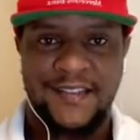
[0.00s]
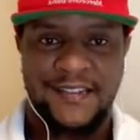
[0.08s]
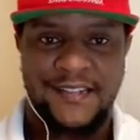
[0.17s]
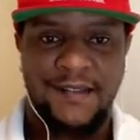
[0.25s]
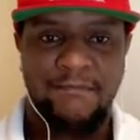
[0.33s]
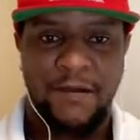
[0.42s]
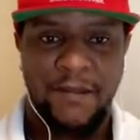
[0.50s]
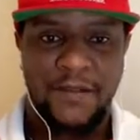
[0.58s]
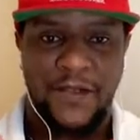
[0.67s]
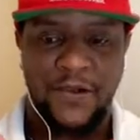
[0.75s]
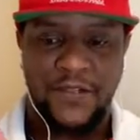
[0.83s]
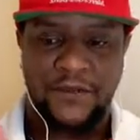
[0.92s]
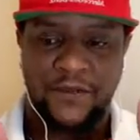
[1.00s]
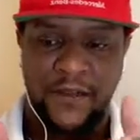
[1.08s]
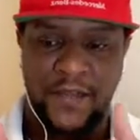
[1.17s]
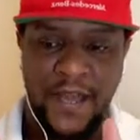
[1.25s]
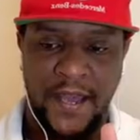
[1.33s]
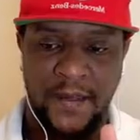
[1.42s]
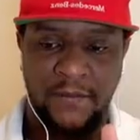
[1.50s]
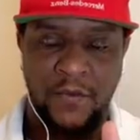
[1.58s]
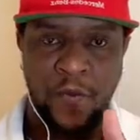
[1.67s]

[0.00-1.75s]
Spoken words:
simply because for them,